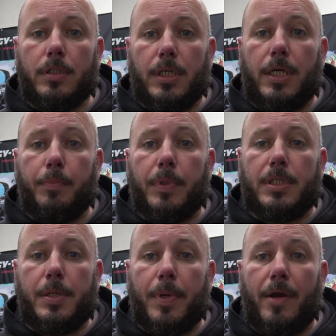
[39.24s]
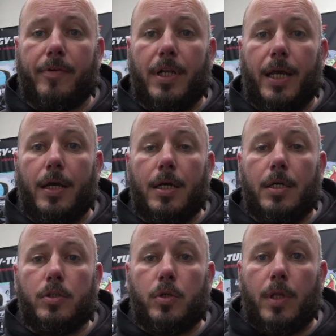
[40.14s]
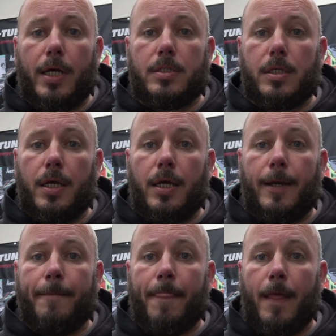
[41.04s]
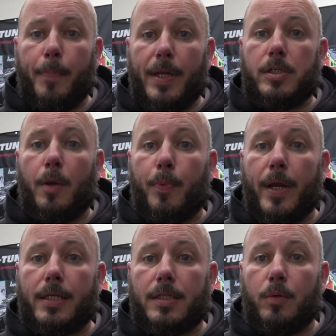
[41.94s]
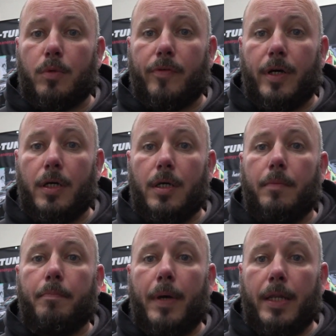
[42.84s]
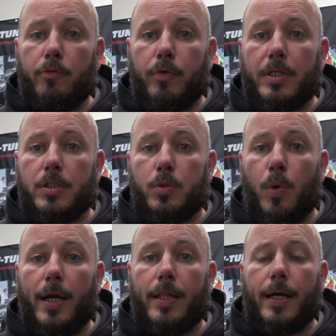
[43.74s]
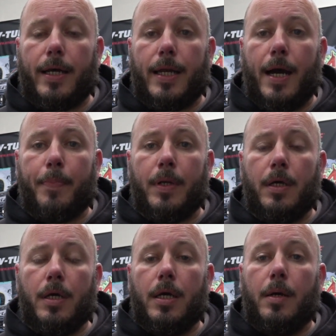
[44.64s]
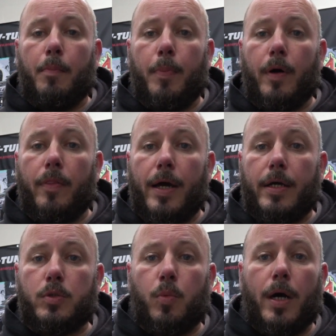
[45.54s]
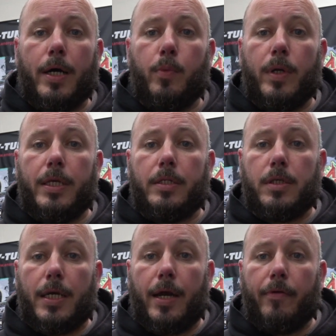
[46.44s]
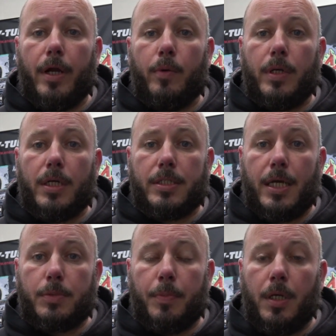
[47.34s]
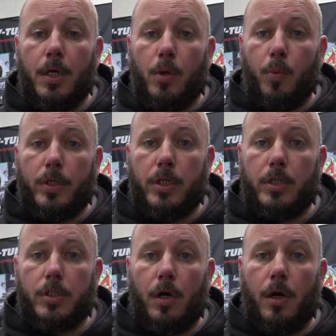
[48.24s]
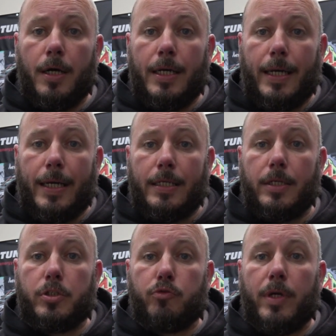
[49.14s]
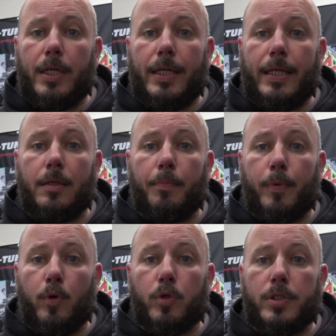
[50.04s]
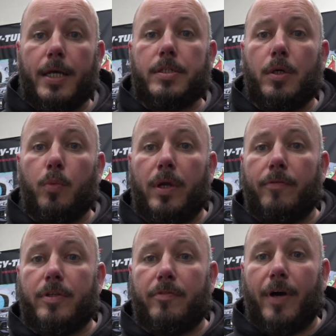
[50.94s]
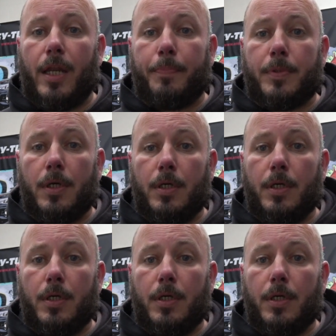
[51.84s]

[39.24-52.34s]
to keep the DPF clear. So that's a basic breakdown of it. Many reasons why that can happen, but that is why we need to carry out an assessment, which is our industry leading process that we have developed